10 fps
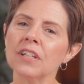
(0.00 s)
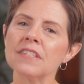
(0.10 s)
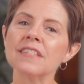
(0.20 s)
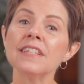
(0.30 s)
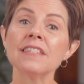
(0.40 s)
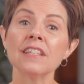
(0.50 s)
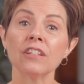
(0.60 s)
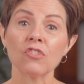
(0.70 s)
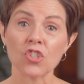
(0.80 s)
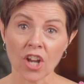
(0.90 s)
a season
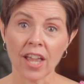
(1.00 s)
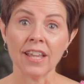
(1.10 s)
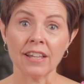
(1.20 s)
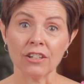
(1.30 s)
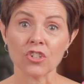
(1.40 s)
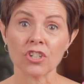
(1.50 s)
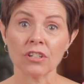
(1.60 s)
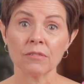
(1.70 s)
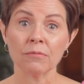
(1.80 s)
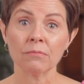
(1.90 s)
of change,
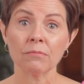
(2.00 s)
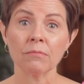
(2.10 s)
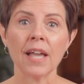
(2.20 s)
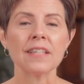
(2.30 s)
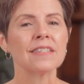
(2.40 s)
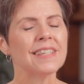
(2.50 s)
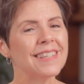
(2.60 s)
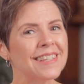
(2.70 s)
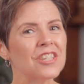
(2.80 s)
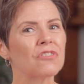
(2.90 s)
and
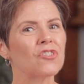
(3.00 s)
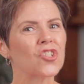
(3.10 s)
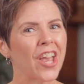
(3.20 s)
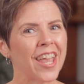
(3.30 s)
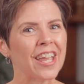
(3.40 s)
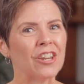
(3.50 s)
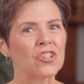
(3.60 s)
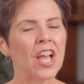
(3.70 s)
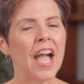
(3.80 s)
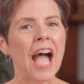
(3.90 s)
seasons of
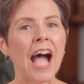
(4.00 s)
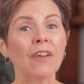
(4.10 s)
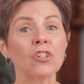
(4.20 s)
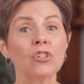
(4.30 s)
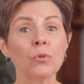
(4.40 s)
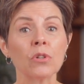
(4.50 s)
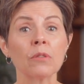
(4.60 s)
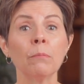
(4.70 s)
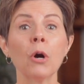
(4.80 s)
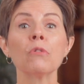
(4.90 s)
change have to do with
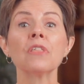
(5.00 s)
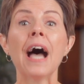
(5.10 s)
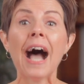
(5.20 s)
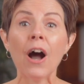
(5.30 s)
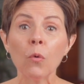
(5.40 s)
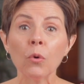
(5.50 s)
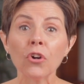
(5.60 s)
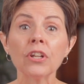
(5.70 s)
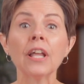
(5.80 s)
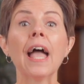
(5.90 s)
both
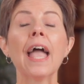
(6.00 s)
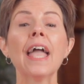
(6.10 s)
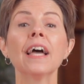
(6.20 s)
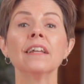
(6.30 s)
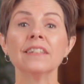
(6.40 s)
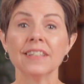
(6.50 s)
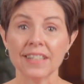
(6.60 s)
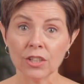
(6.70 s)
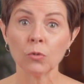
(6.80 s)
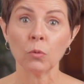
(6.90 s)
outward and
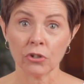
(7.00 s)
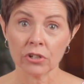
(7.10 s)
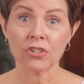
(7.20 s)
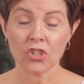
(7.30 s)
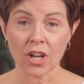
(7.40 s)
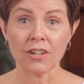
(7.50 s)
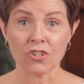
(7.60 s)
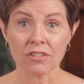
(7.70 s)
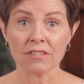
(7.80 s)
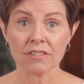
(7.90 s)
inward
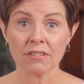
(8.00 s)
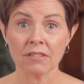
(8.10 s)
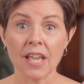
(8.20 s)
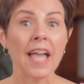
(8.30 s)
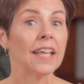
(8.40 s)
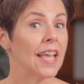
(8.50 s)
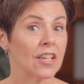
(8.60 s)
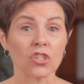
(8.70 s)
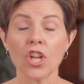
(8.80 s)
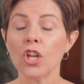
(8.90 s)
changes.
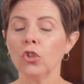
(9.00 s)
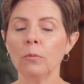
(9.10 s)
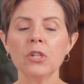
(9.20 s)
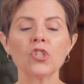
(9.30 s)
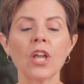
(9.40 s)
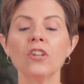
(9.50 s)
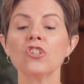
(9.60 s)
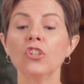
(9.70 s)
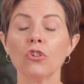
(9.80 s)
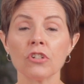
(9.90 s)
Yes, you'll be
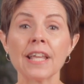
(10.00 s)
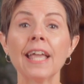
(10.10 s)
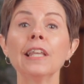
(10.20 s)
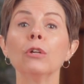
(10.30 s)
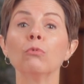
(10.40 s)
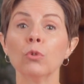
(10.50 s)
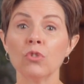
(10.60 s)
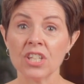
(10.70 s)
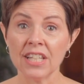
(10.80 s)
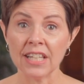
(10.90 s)
changing your daily
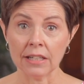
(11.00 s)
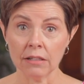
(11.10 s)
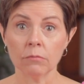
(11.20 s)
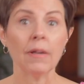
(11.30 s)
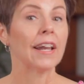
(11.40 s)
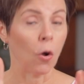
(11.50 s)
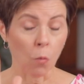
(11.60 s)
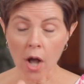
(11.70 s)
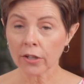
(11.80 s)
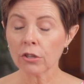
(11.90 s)
routine, and I'll
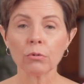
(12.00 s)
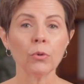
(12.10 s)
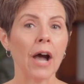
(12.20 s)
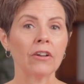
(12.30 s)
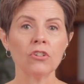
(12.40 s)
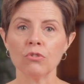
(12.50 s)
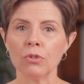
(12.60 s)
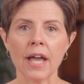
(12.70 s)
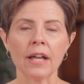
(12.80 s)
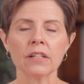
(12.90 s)
walk you through how to do
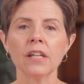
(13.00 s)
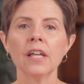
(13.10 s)
that.